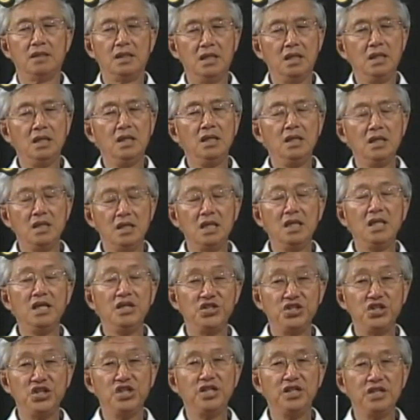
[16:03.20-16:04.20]

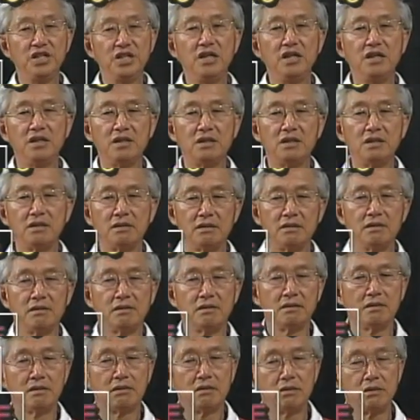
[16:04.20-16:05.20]
T-E-G-E.
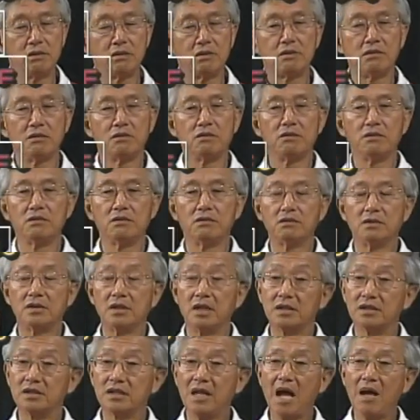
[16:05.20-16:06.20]

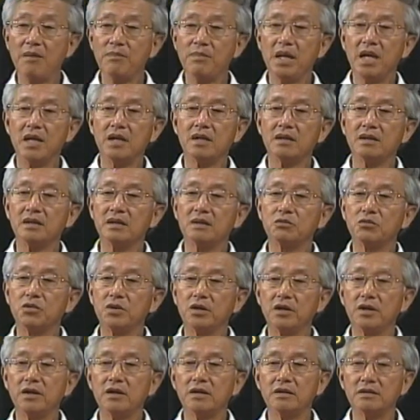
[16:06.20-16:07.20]
Does that make a
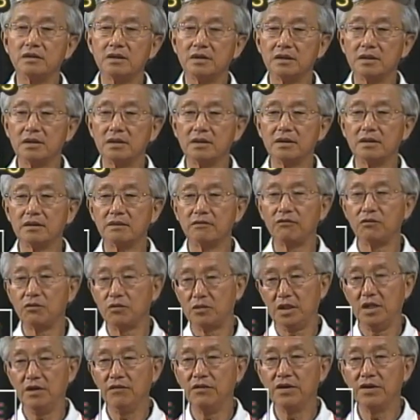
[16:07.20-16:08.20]
word,
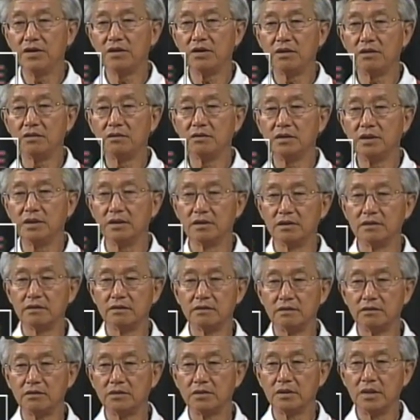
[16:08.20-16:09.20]
even though,
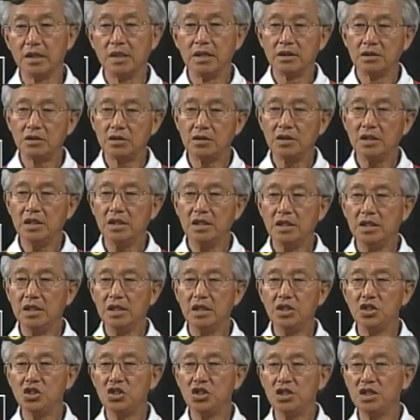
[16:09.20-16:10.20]

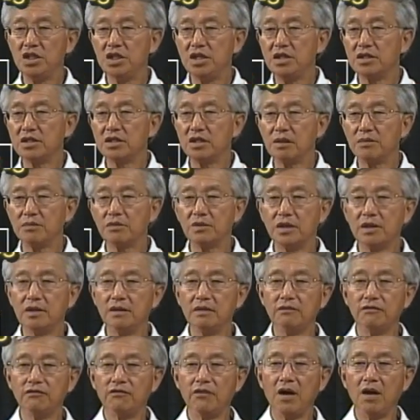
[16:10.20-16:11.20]
T-E-G-E
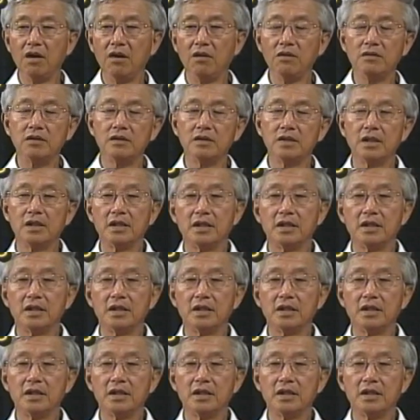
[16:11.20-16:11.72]
something follow?